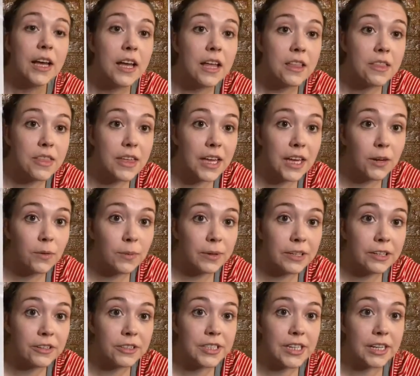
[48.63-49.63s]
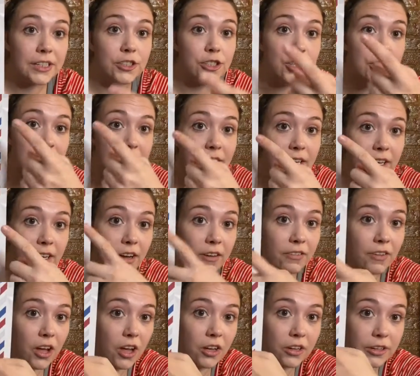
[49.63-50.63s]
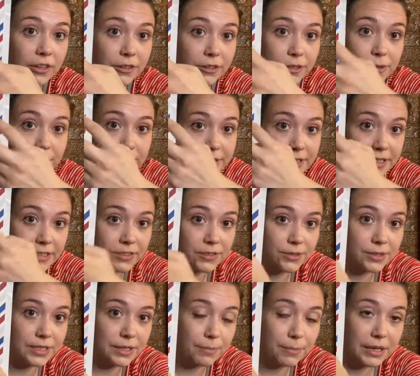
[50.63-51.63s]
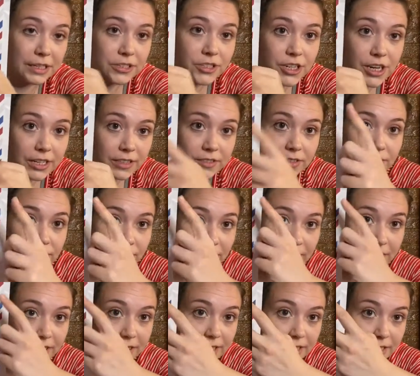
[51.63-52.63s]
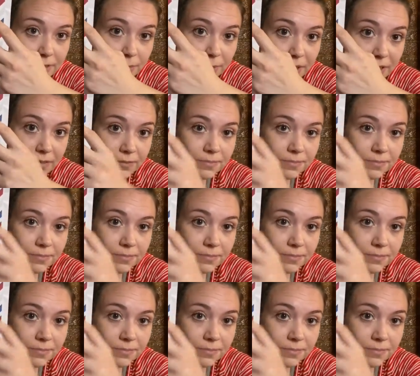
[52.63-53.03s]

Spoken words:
Then when you're done checking off all your choices, you see my checks look like this one.